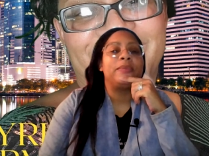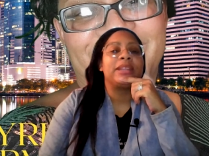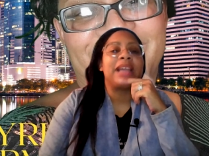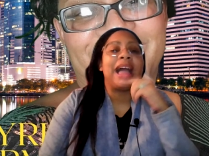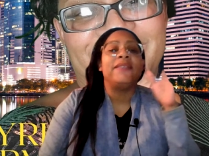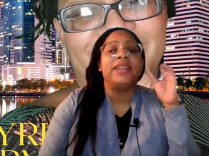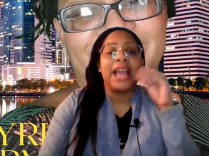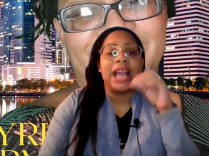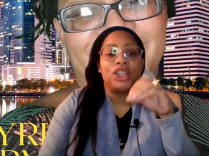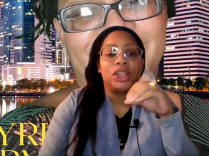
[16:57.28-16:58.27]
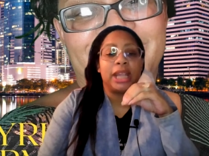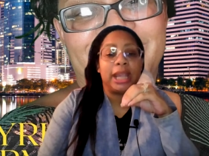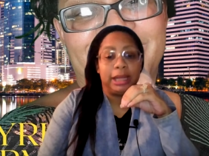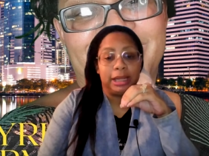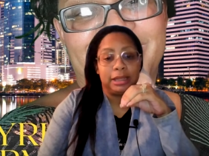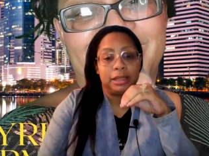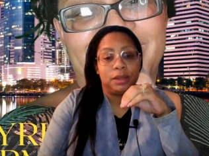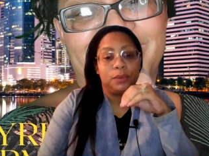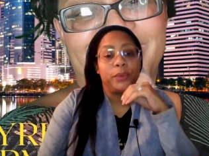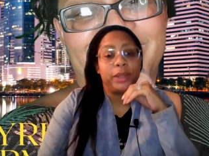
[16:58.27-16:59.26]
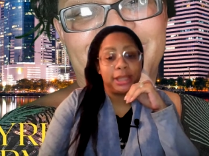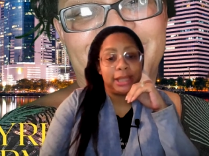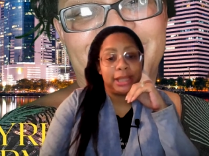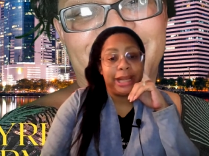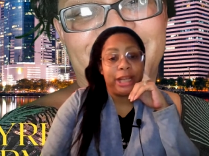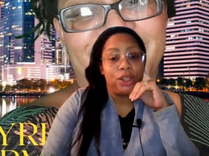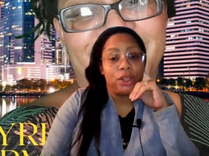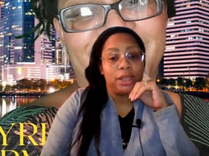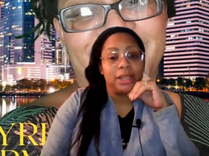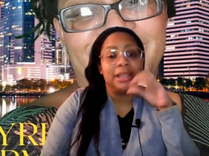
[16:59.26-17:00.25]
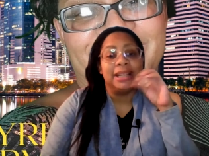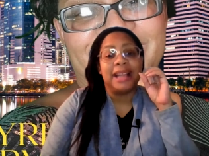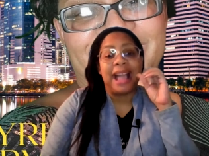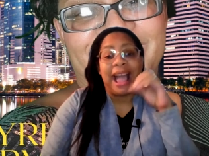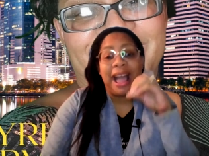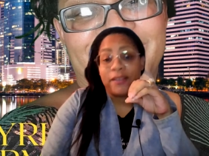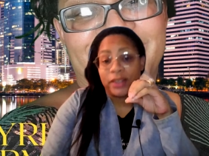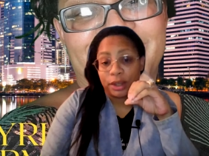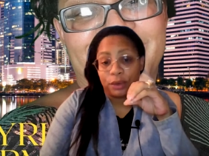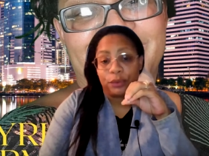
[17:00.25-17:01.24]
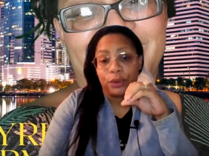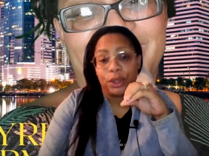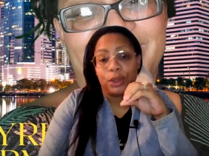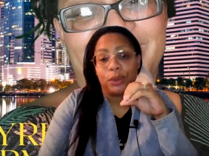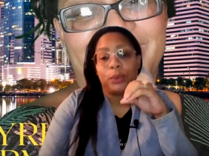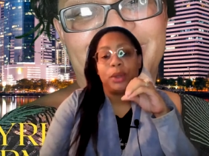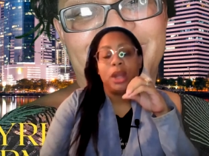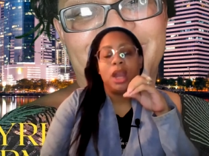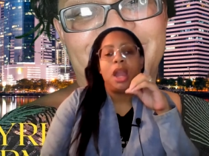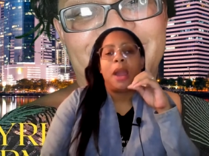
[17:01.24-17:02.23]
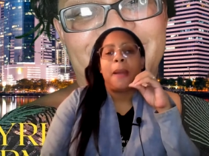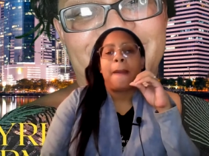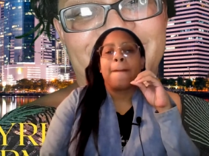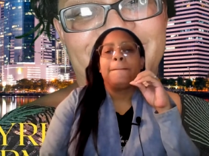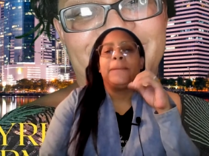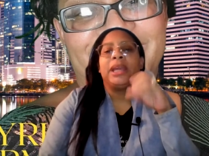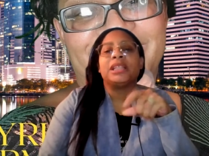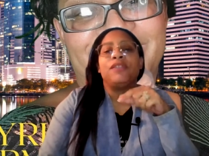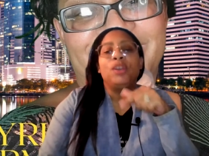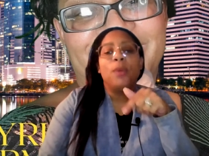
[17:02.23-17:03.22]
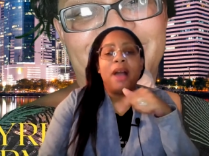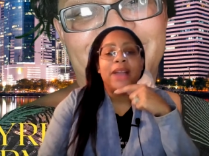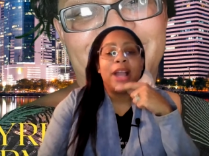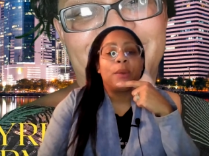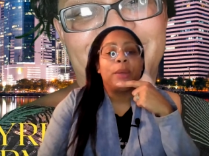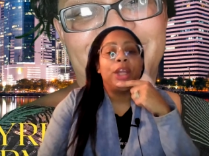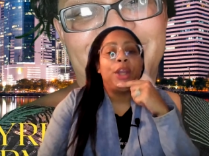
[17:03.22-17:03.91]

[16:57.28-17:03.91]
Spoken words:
have an educated real estate agent and an advocate for you. Because if you have equity in